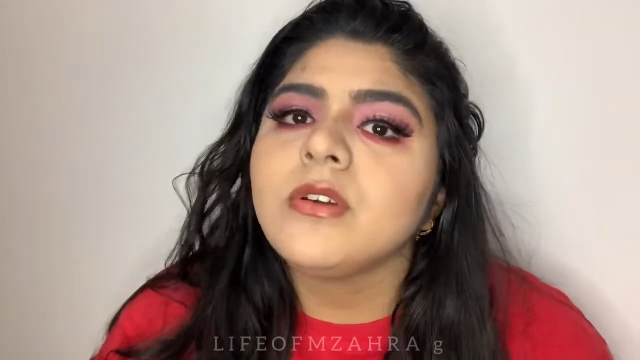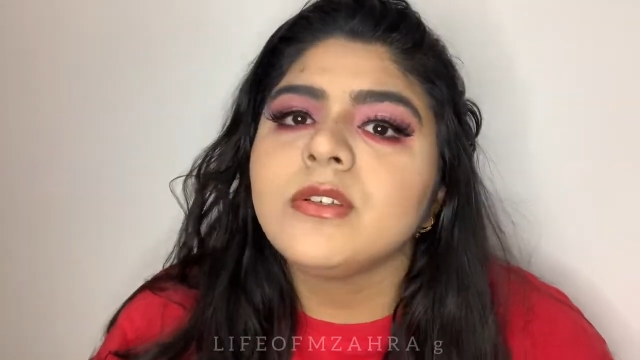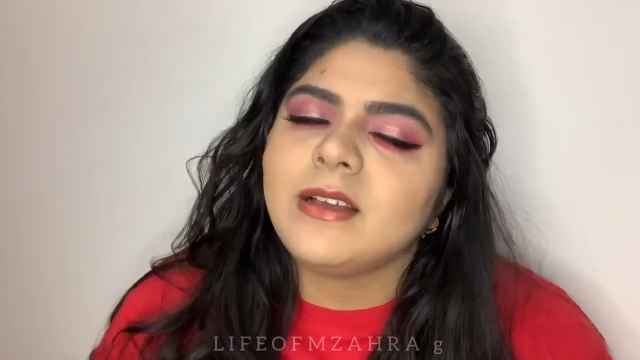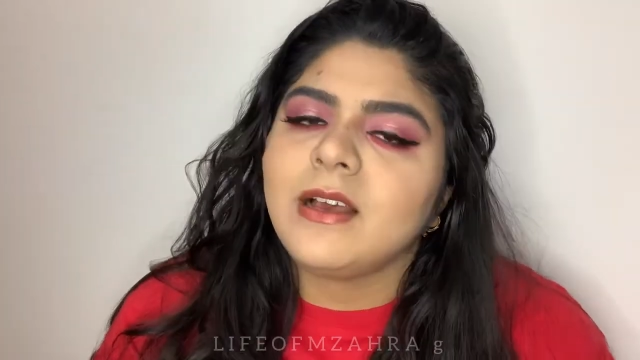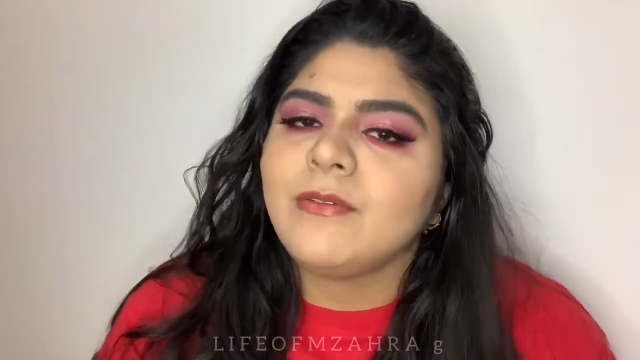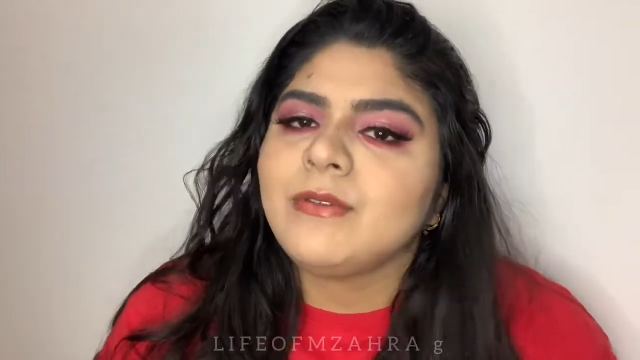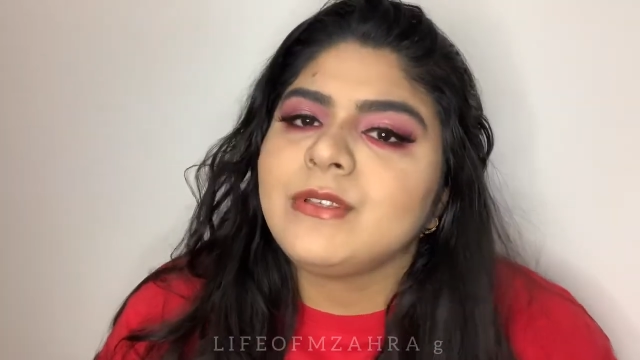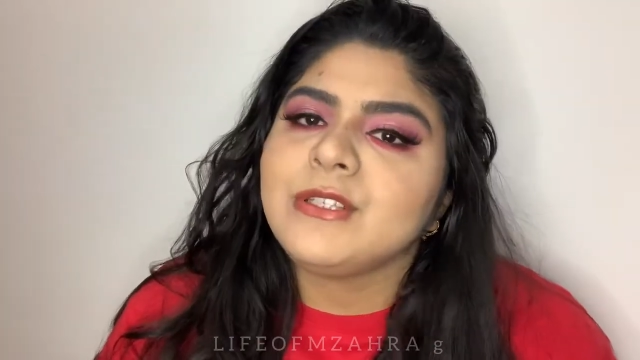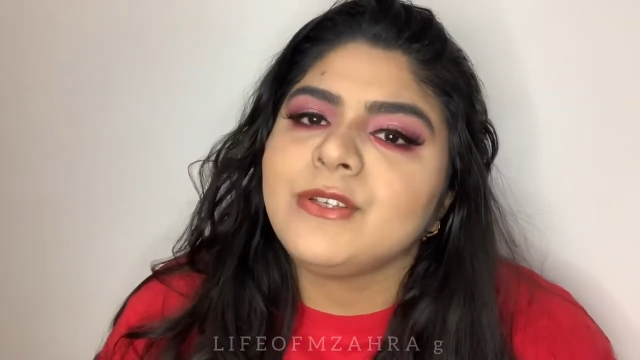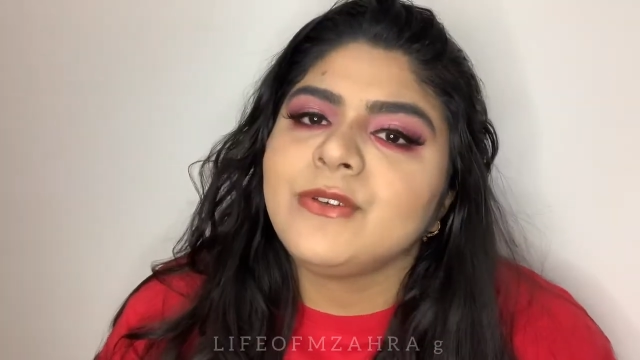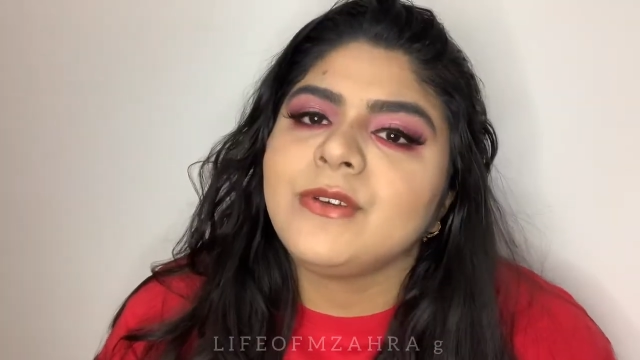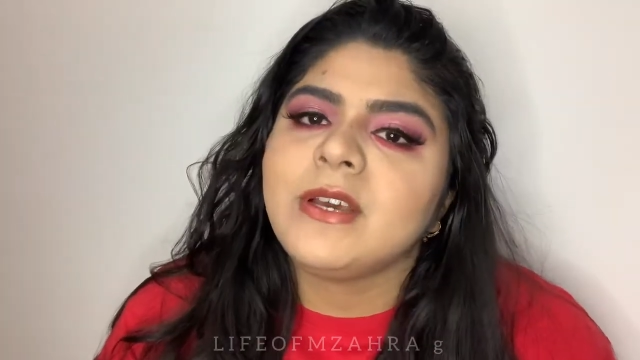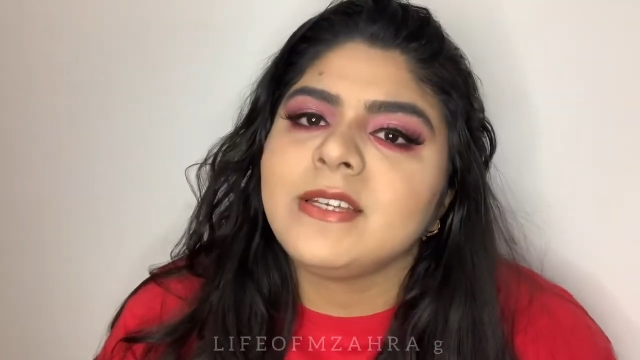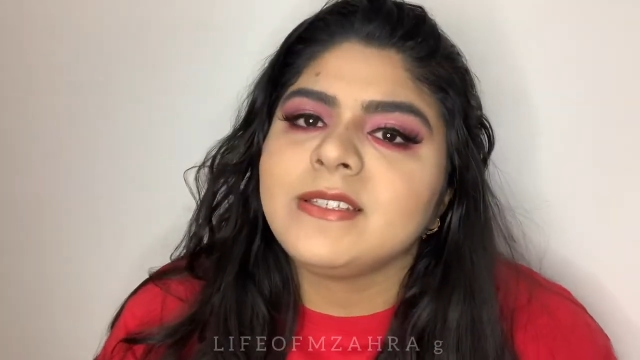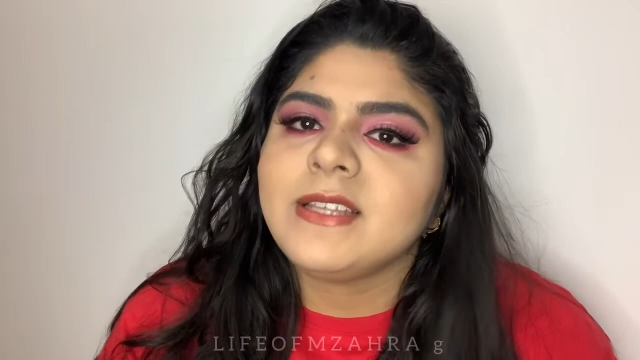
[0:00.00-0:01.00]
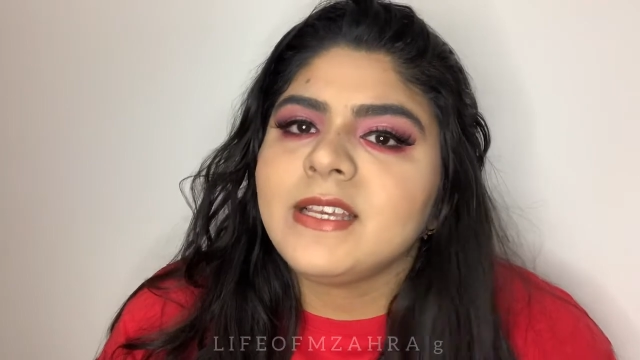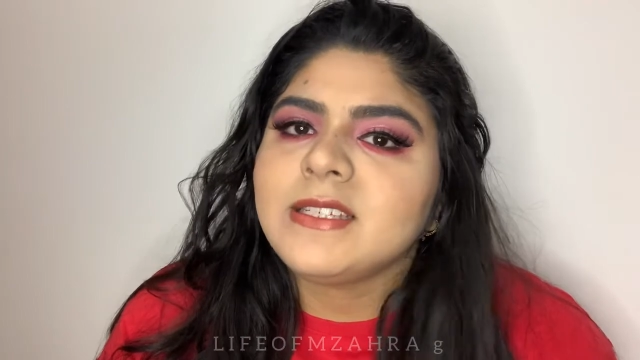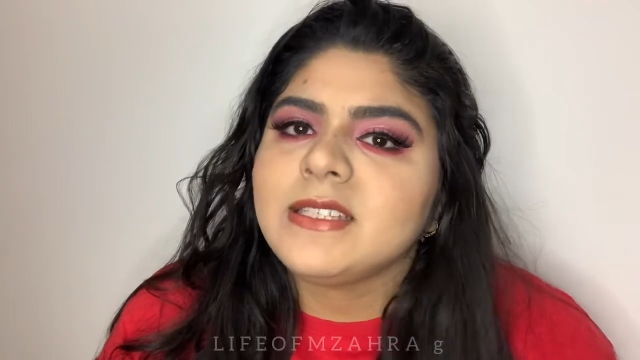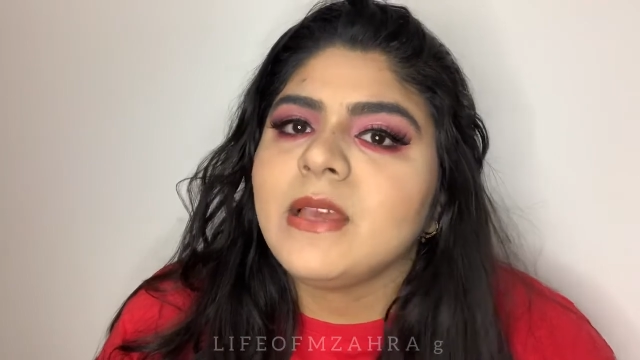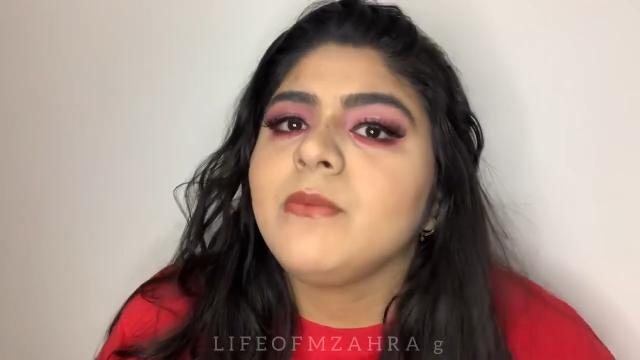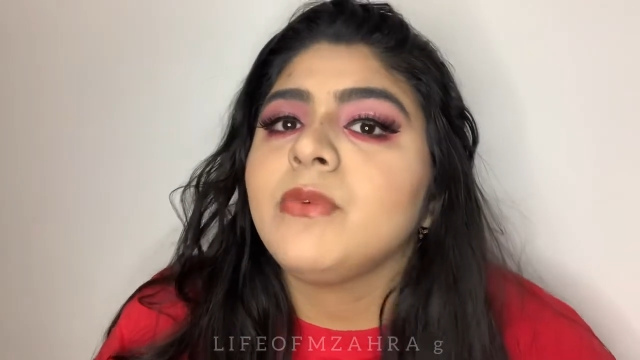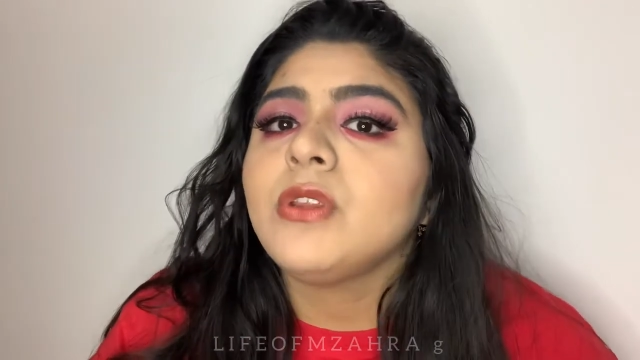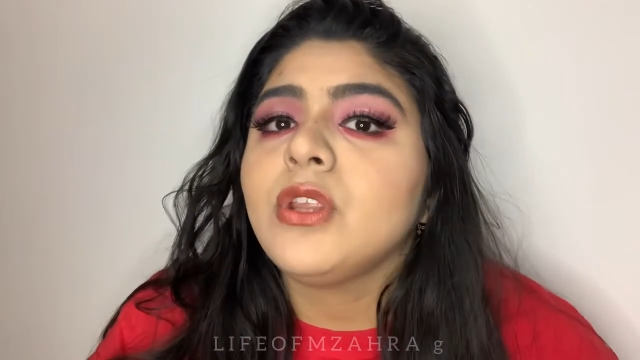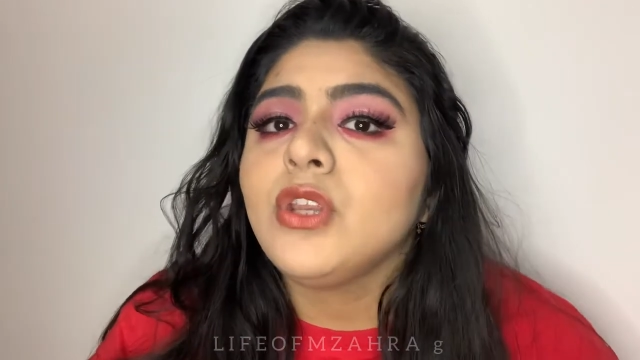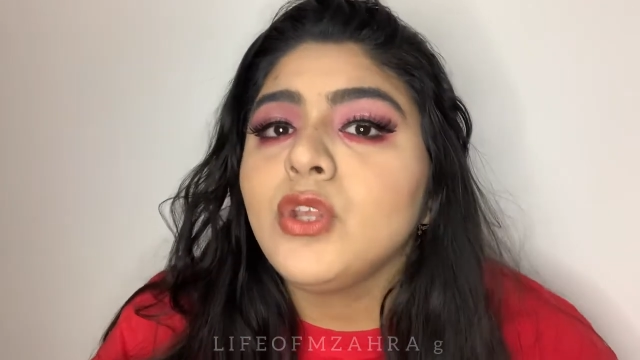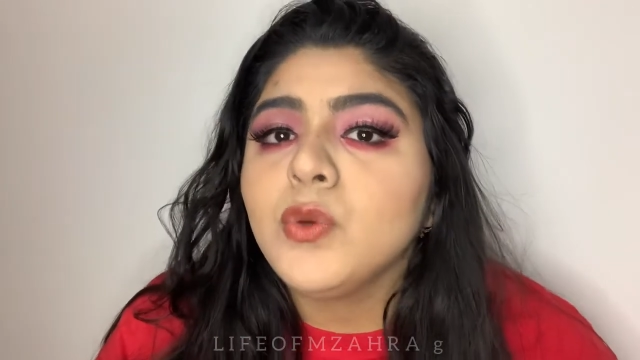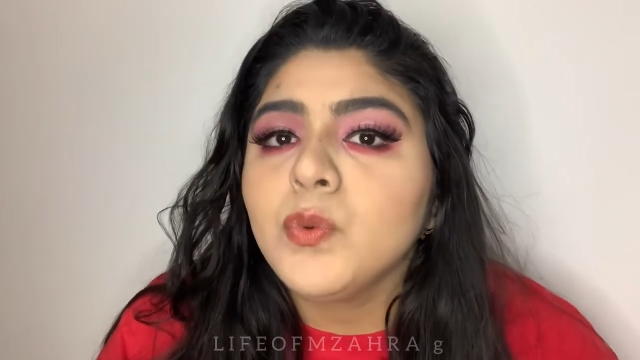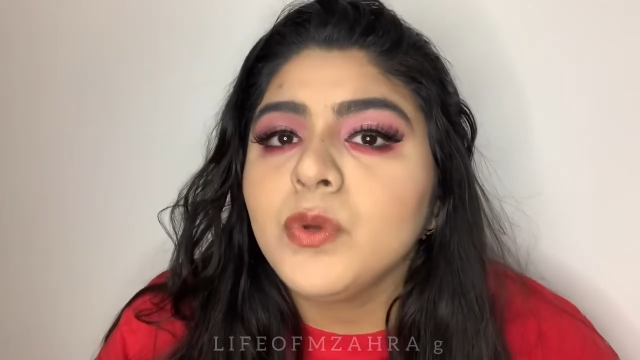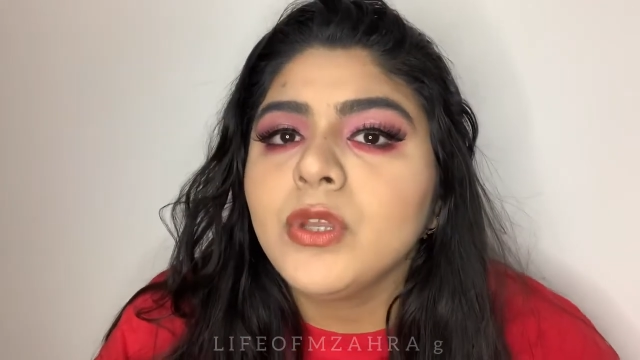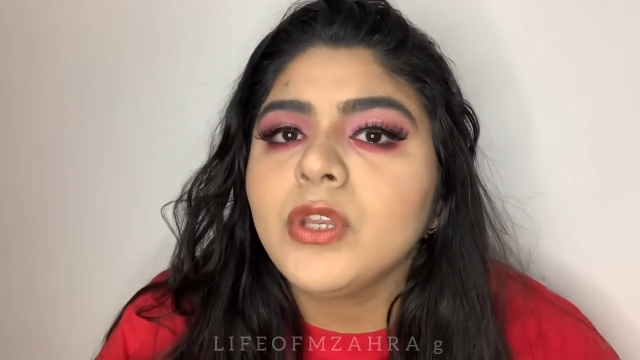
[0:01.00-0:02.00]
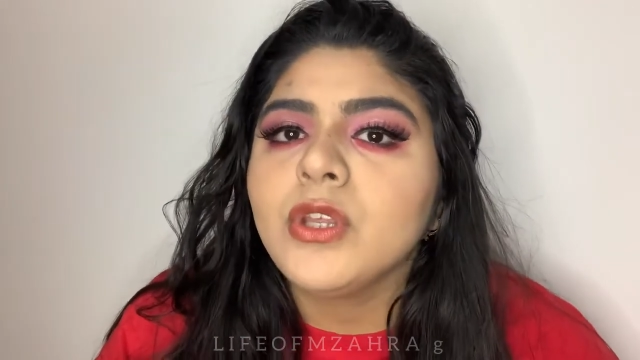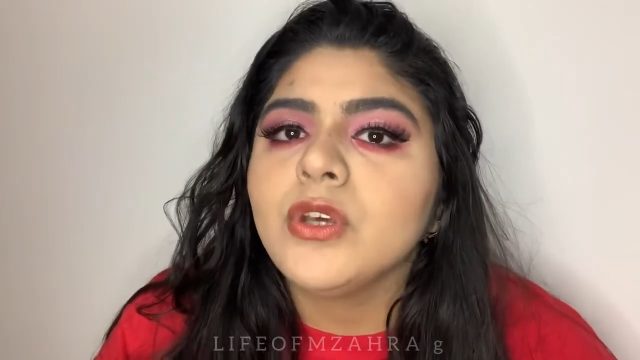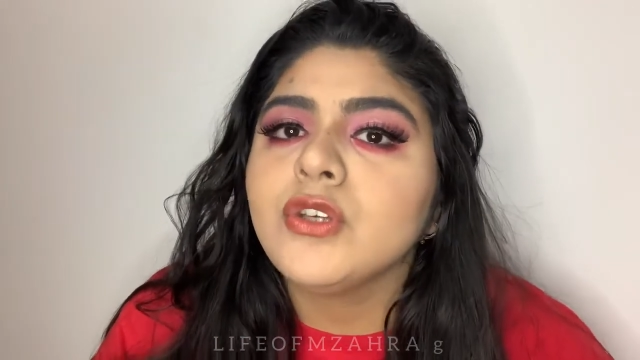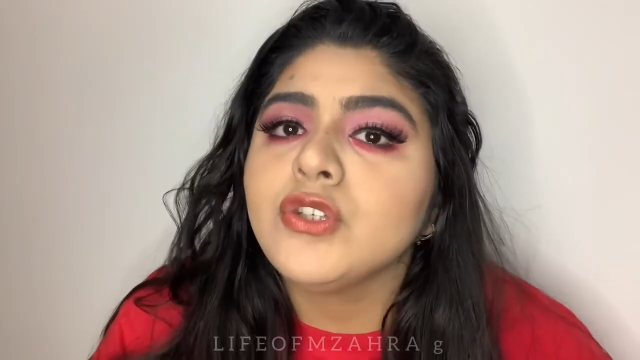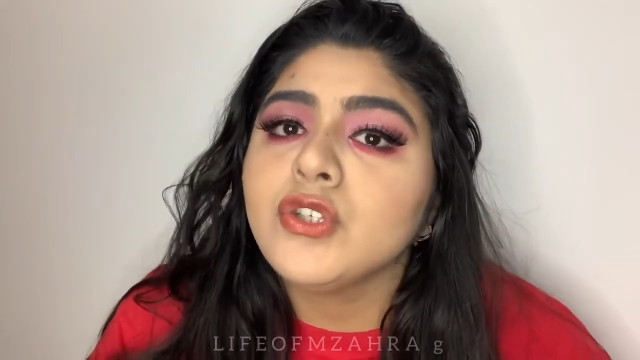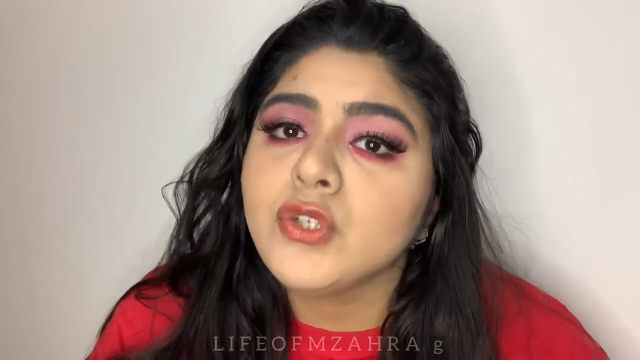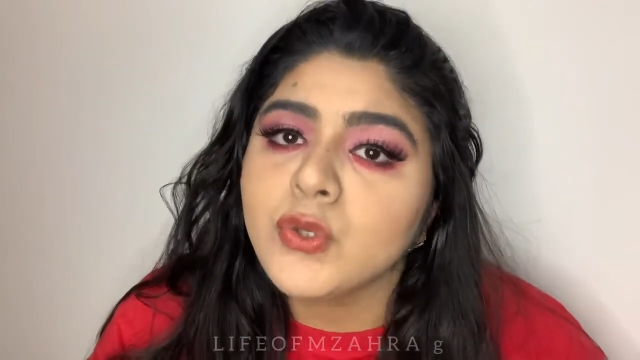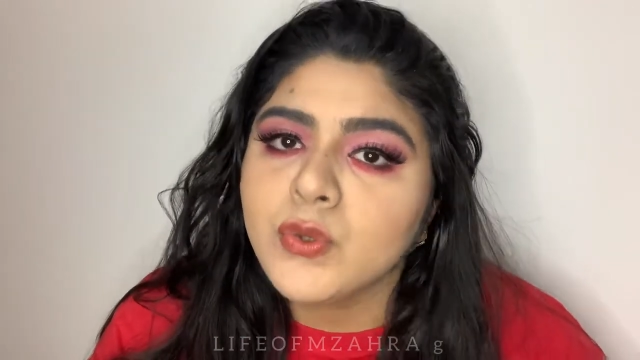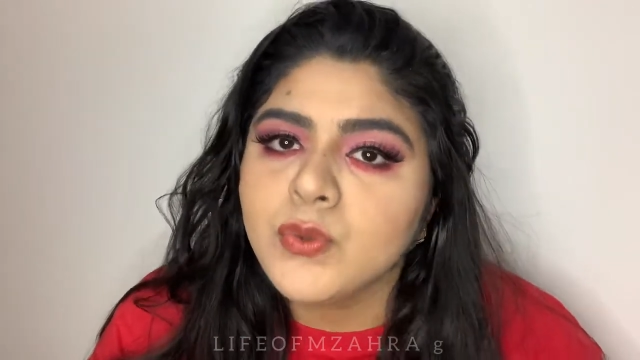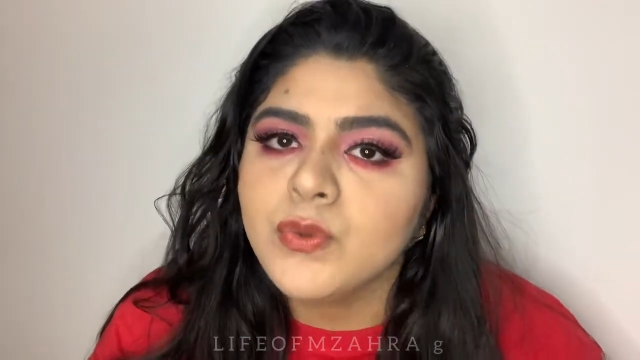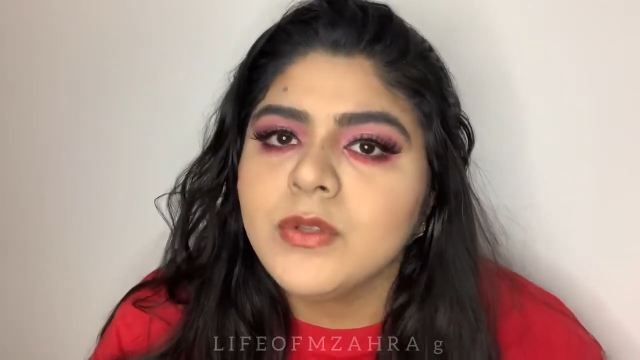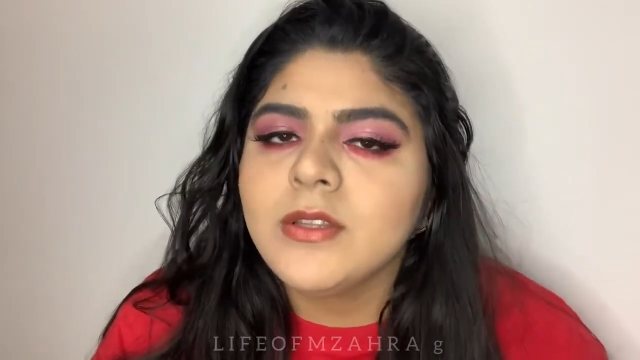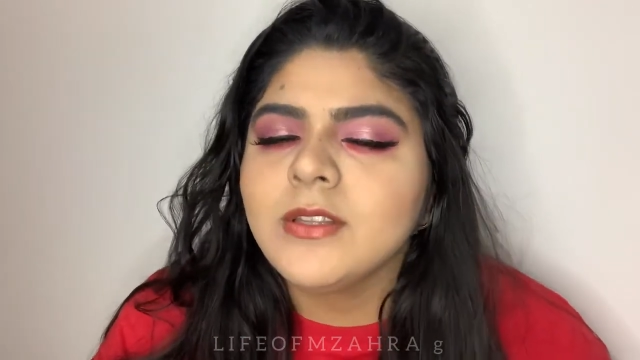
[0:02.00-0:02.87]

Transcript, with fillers: I will see you guys next time with a new video soon.